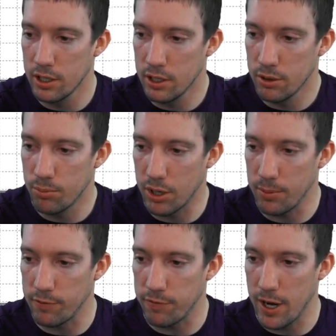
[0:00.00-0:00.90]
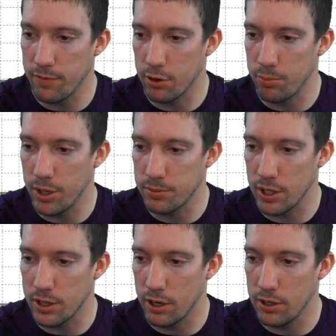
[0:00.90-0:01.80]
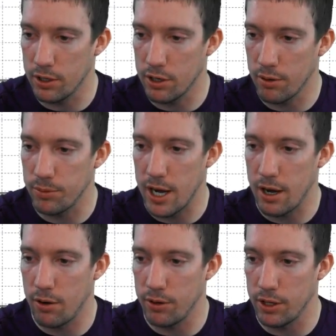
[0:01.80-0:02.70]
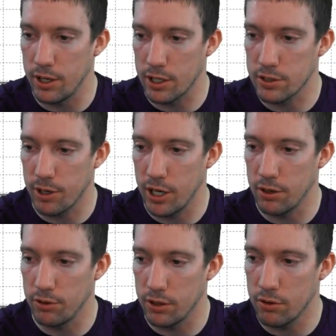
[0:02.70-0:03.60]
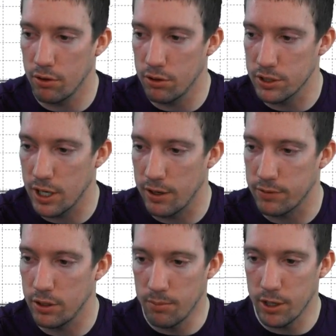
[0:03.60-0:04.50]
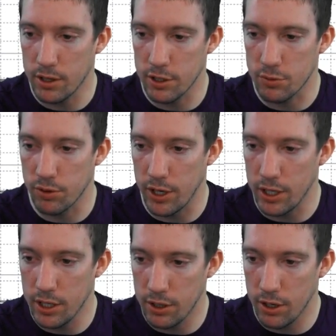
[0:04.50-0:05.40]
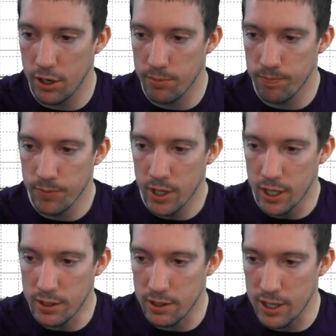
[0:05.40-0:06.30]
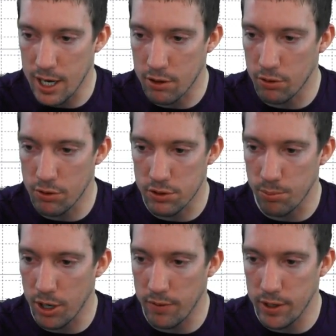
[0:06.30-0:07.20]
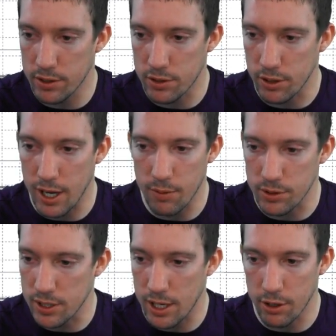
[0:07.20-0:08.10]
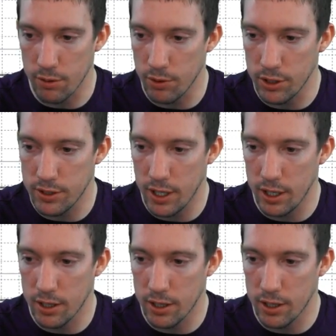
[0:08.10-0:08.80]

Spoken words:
But I mean, 500 pips right there, it did come down, and the next candle did close after. This one right here, it did not close above it, so that was not a good one to take.